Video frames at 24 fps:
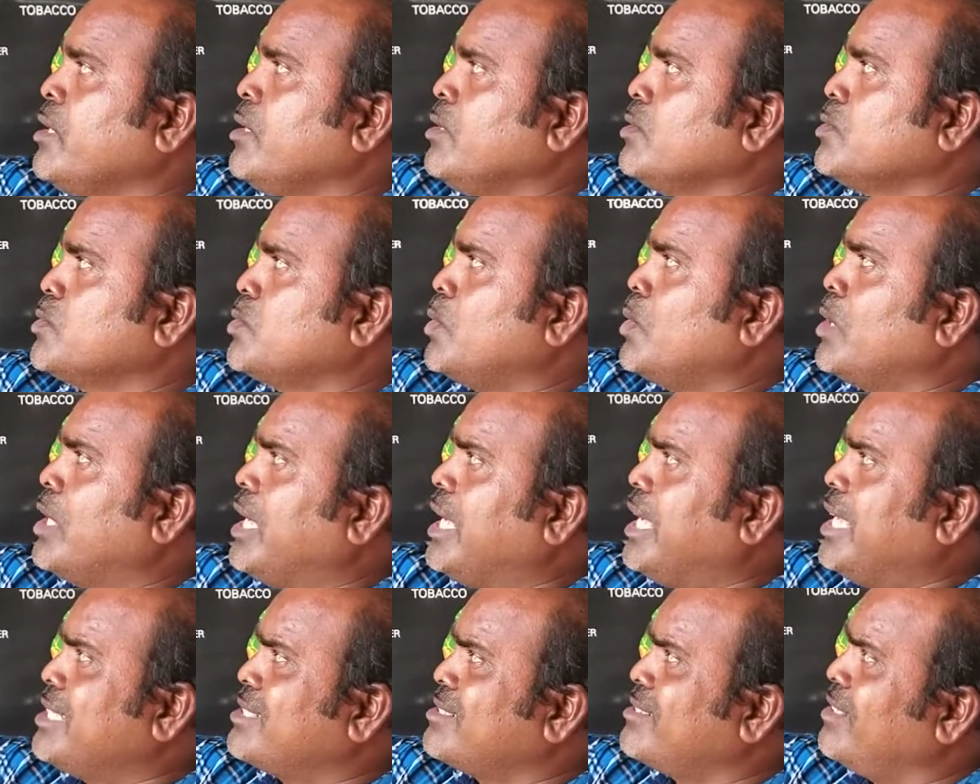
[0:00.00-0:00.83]
So
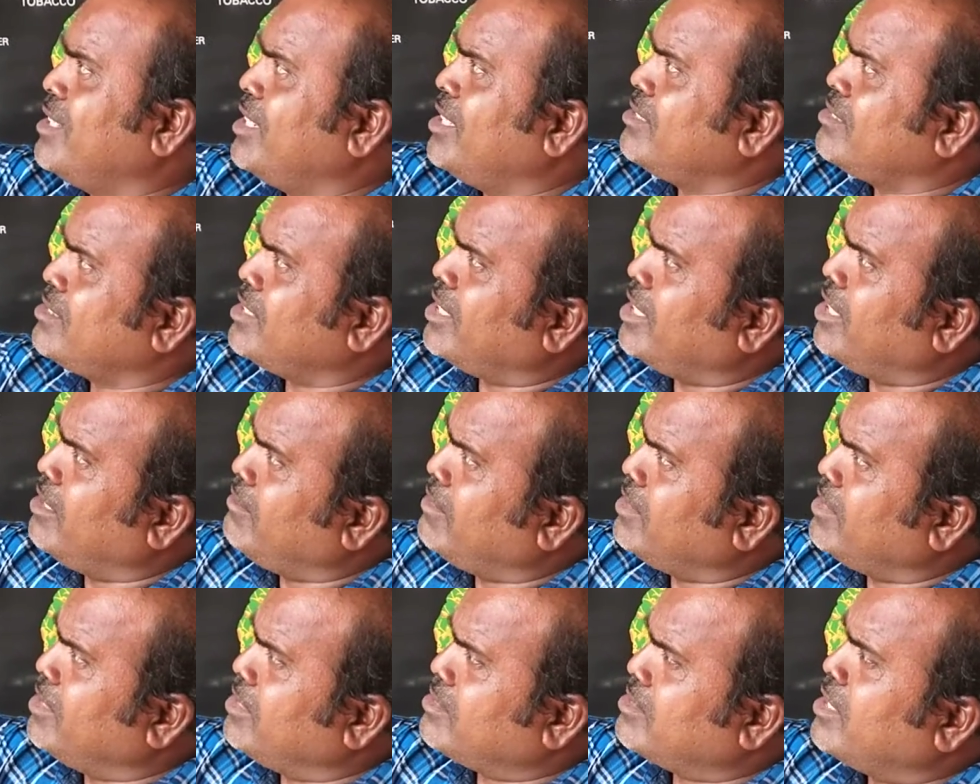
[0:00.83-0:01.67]
as well as
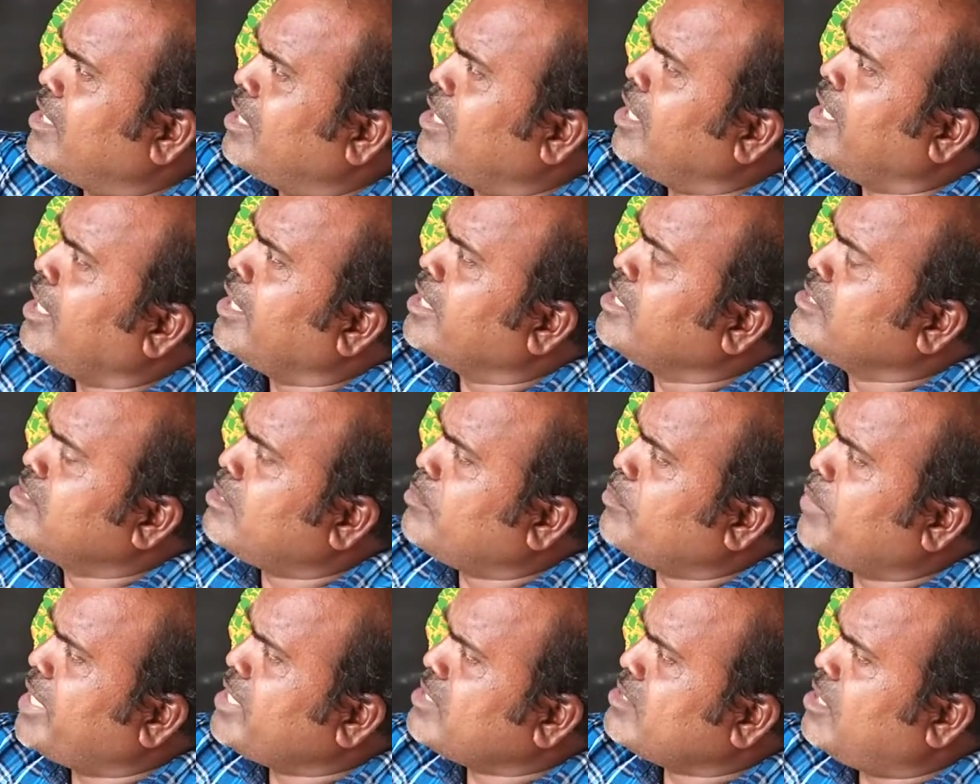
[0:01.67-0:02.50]
even this, in
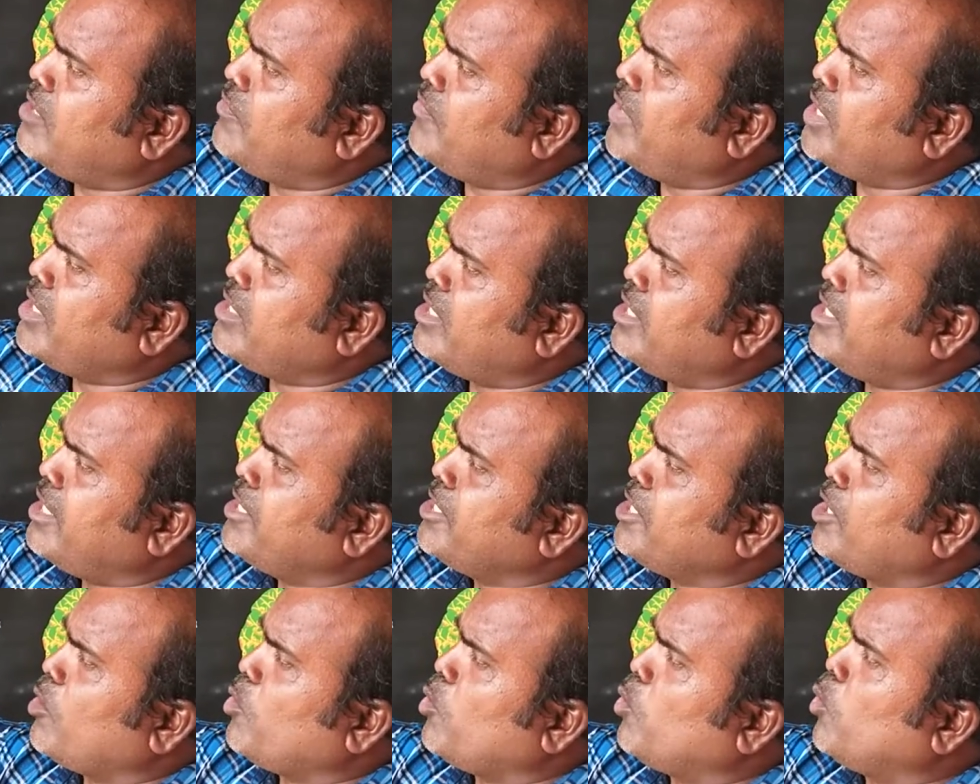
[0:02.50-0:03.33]
some case affected
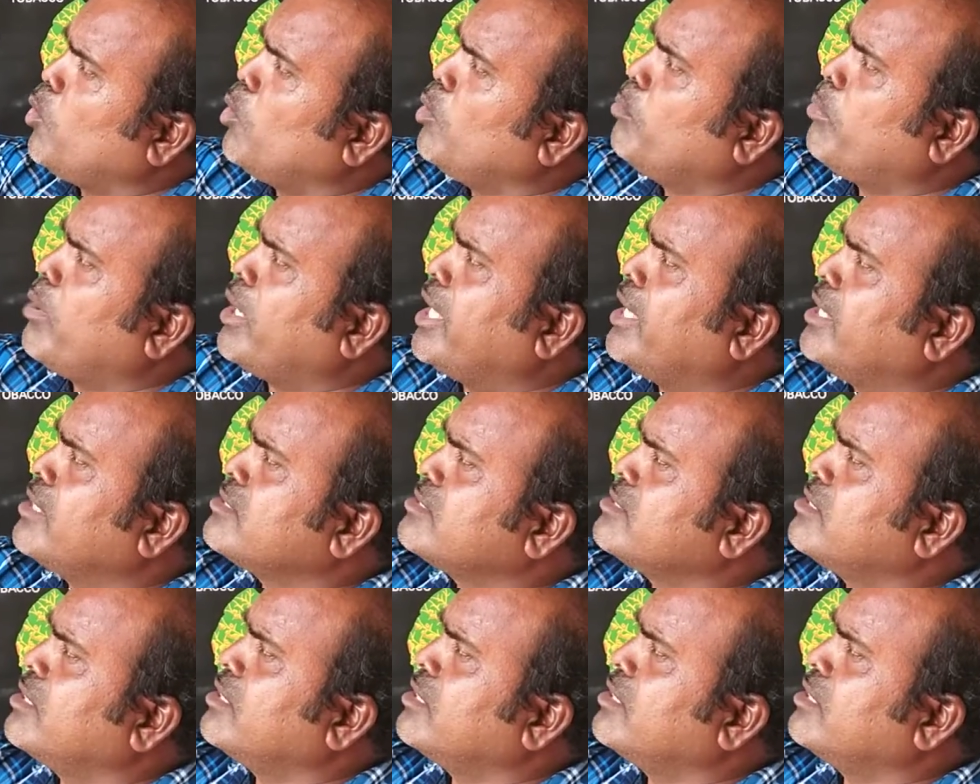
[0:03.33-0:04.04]
in your whole plants